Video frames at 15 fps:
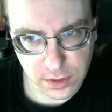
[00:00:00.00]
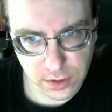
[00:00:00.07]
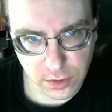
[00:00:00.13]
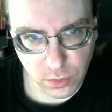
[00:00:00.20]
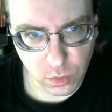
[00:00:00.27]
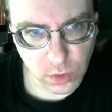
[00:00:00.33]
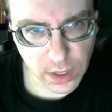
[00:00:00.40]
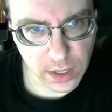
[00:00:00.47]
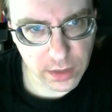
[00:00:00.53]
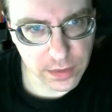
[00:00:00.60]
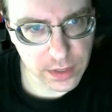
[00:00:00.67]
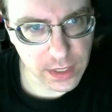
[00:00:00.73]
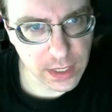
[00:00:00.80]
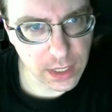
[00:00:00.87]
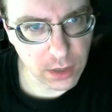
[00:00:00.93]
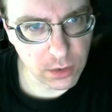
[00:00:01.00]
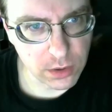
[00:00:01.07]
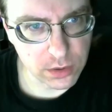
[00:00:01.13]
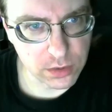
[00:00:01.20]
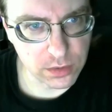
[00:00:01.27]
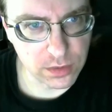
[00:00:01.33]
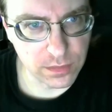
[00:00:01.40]
while the
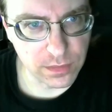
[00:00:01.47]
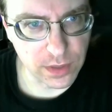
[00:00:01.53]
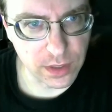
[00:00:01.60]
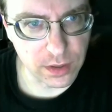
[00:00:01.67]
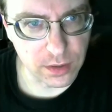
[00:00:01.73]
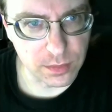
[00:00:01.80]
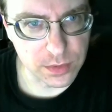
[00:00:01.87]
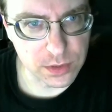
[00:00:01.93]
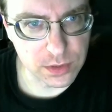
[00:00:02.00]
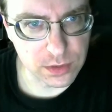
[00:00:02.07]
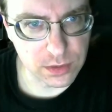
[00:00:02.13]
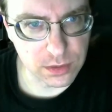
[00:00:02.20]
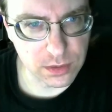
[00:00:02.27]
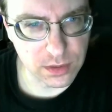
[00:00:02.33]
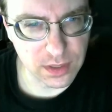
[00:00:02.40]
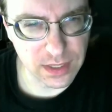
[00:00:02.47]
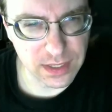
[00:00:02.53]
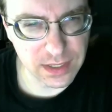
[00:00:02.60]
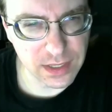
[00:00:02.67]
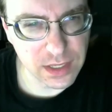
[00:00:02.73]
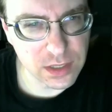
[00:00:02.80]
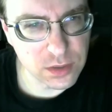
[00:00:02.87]
character develops,
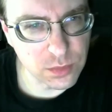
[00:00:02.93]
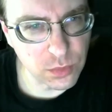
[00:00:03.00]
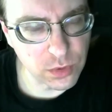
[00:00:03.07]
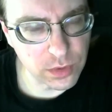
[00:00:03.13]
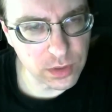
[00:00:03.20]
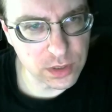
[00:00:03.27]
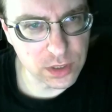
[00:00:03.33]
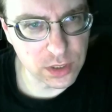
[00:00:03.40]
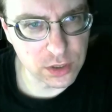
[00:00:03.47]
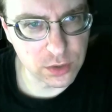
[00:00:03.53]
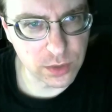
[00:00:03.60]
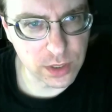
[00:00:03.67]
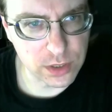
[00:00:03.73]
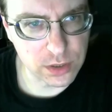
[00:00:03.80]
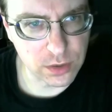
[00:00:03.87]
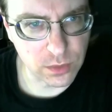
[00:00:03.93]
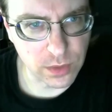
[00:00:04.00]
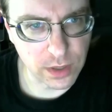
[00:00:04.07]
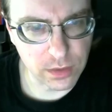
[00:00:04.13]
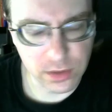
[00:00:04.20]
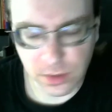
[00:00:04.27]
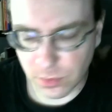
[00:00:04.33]
it's more the situation
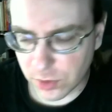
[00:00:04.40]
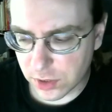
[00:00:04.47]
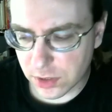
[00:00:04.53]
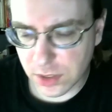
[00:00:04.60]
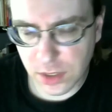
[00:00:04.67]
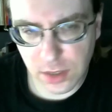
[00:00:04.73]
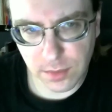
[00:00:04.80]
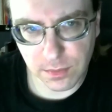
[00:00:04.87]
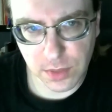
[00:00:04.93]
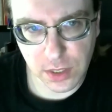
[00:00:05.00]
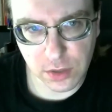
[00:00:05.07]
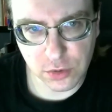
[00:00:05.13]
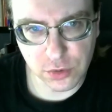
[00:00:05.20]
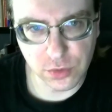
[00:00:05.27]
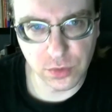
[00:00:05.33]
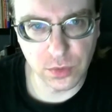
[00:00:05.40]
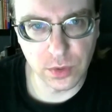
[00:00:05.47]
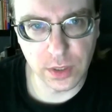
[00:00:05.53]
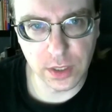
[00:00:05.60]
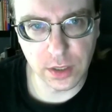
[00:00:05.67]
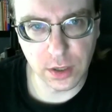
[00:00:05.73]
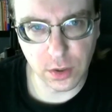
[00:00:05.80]
around him. We see him being
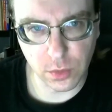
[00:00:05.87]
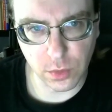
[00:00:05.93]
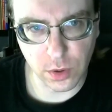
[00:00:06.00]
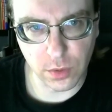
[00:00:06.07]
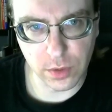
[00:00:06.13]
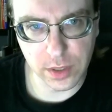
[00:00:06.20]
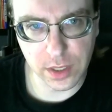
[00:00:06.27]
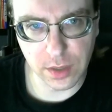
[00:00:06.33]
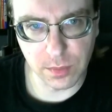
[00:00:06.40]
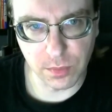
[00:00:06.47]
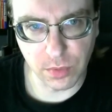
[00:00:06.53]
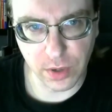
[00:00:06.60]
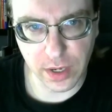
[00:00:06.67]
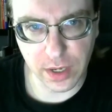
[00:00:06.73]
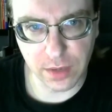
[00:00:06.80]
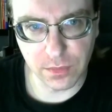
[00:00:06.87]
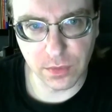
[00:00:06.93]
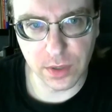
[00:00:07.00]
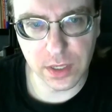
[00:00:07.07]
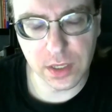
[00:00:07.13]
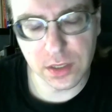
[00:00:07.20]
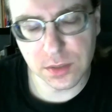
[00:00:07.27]
truly heroic and brave
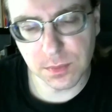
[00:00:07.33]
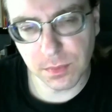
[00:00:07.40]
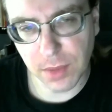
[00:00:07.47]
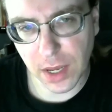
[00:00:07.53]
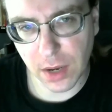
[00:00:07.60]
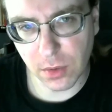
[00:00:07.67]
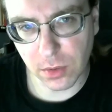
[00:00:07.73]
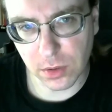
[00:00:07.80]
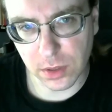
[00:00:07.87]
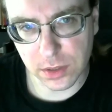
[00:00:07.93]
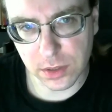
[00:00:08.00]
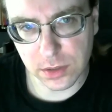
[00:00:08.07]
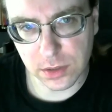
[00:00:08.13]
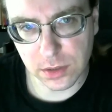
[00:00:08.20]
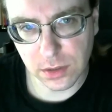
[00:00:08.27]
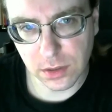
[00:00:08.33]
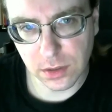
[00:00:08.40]
when he's powerless.